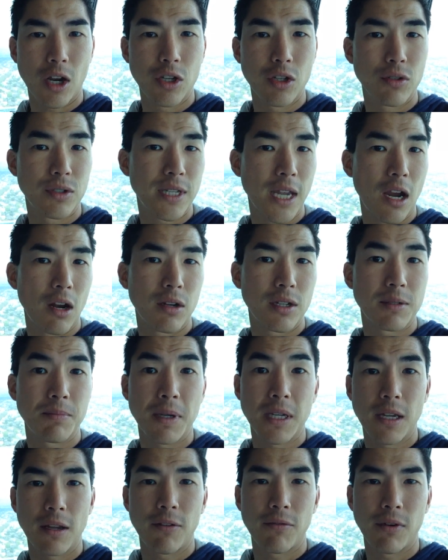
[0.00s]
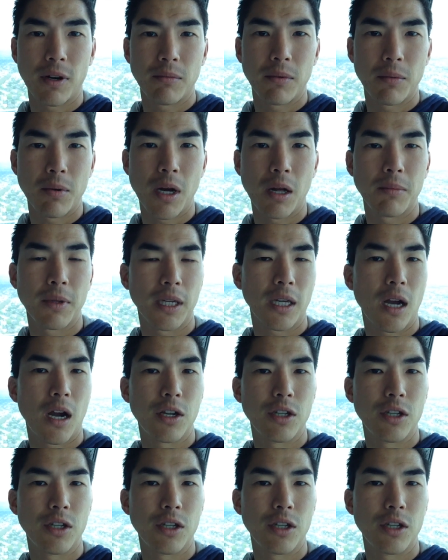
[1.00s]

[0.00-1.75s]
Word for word: Are you scared of speaking in front of a public?